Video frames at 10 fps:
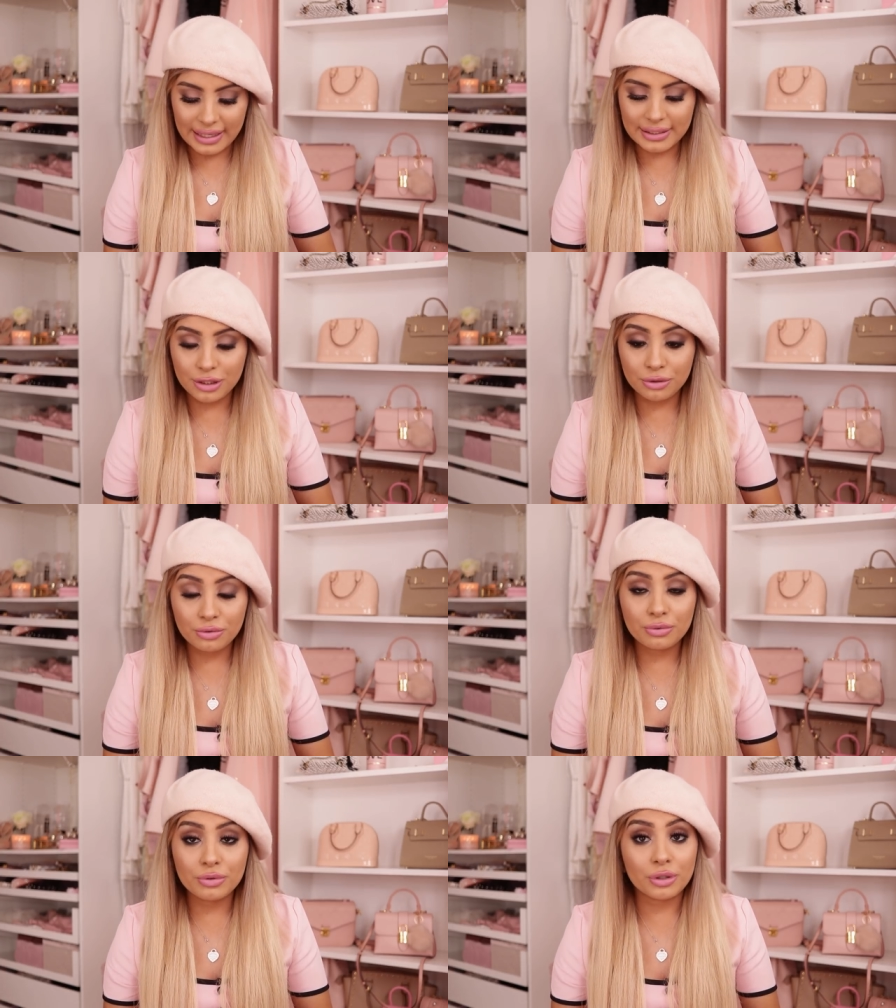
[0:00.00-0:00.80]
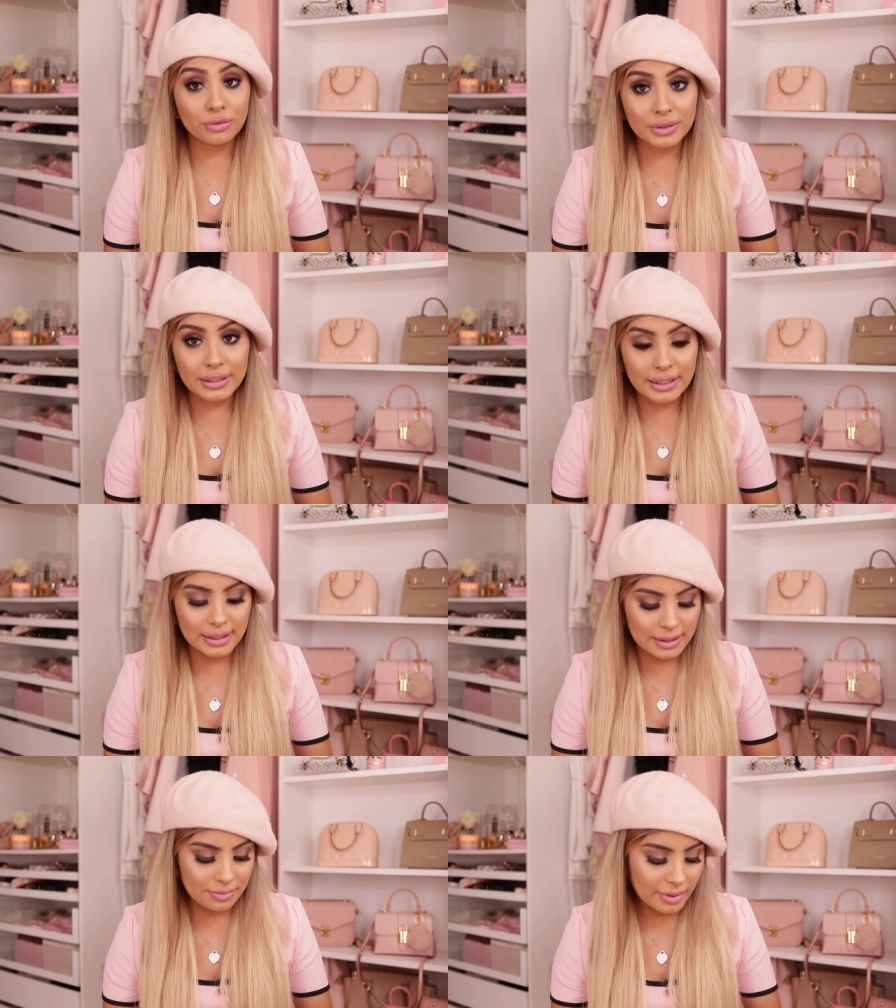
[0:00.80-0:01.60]
I do use
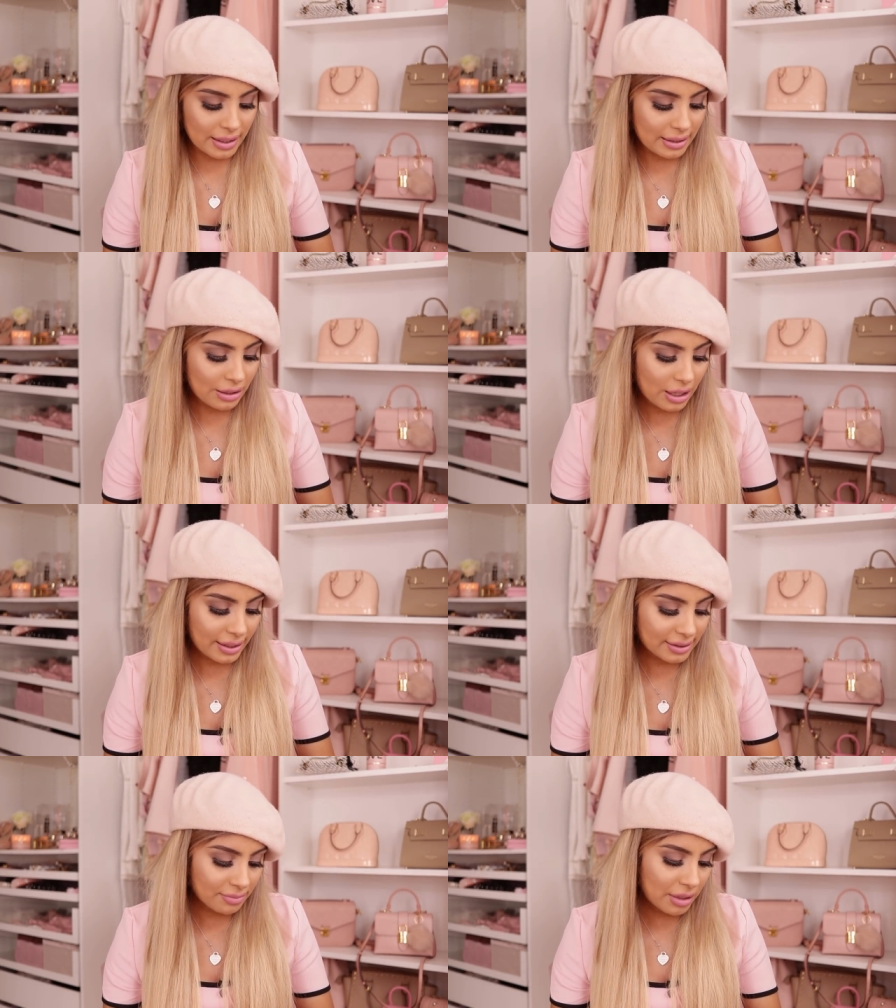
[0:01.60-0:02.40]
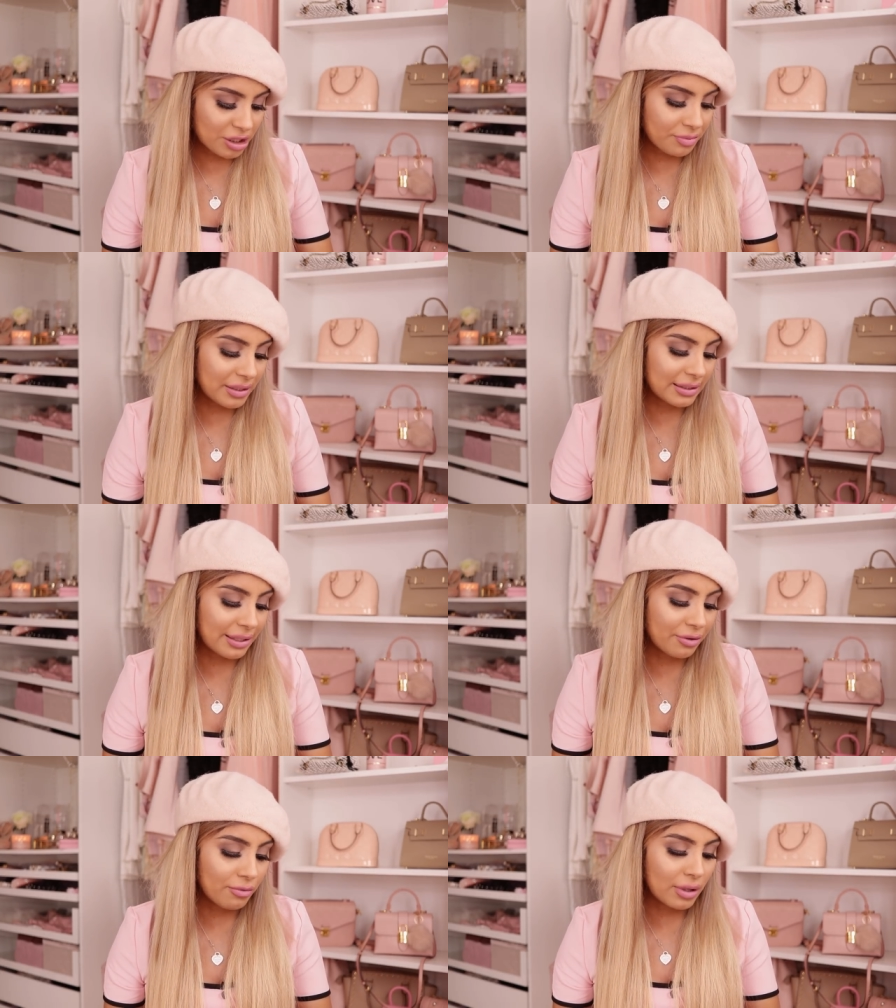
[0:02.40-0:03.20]
it, but not as much because I
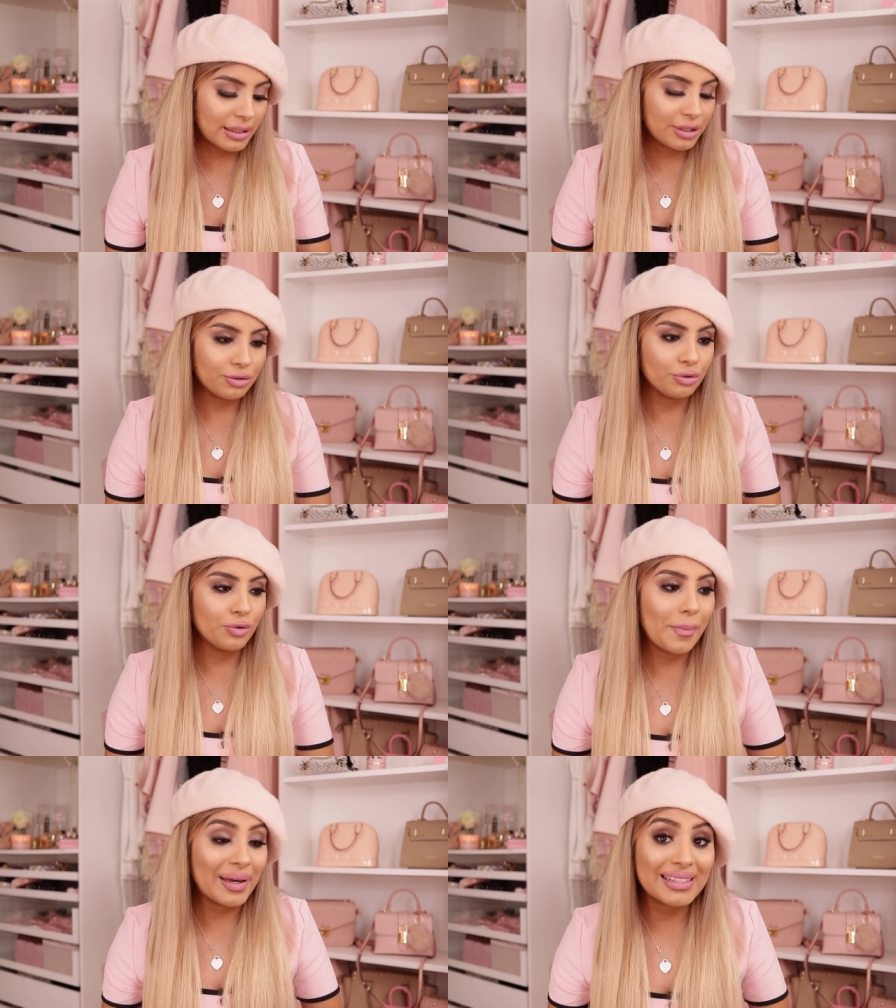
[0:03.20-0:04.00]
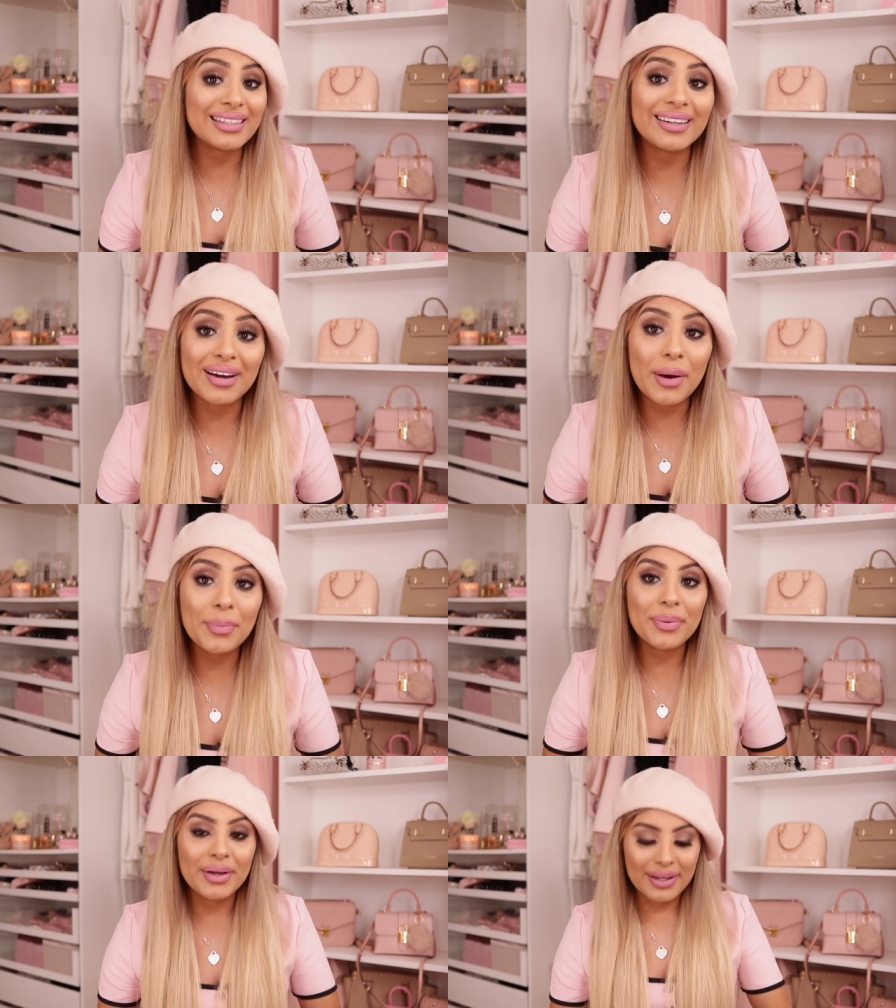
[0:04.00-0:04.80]
don't want to mess it up.